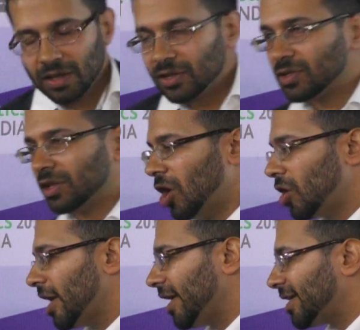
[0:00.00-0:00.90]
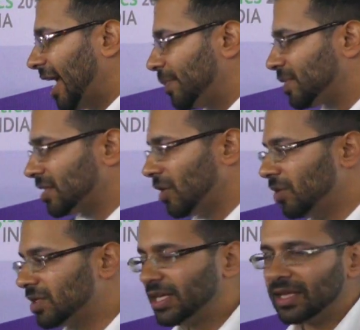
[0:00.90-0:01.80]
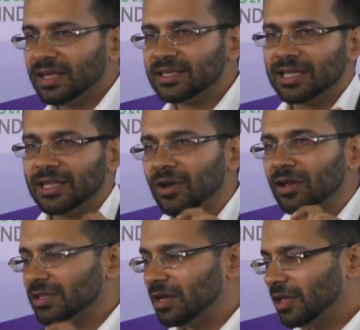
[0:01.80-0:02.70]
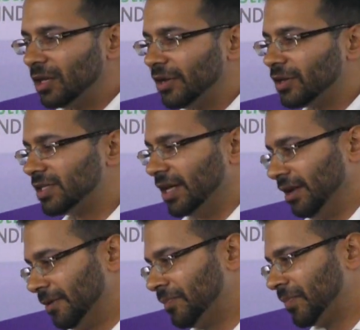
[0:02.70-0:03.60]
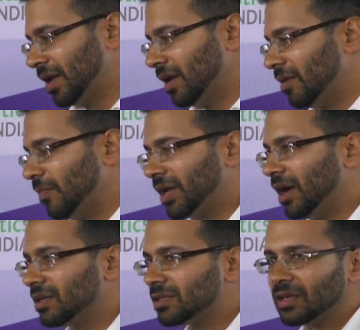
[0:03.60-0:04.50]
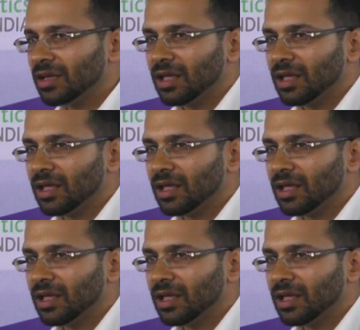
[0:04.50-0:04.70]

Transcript: So the non-ionic types, now you'll see that silicons are a little interesting here, because